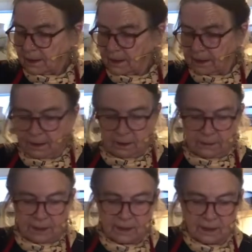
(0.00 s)
that will
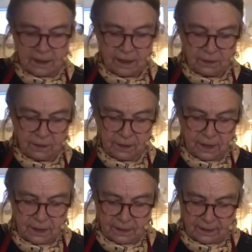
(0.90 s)
mix nicely with
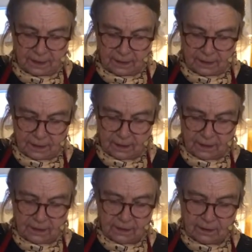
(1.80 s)
this, and then
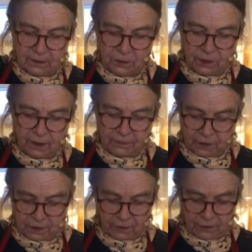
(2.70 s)
one
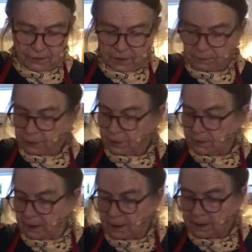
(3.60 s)
after the other, then put
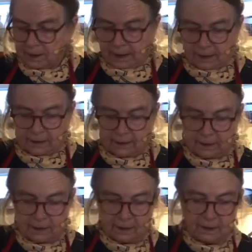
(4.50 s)
the mint and
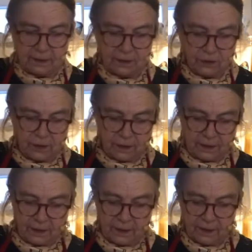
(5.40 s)
the
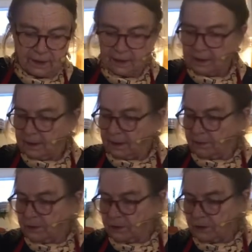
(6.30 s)
coriander in, and a little
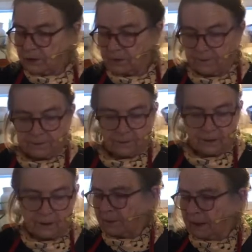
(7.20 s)
lemon juice.
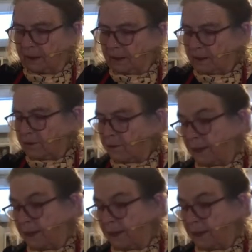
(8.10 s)
There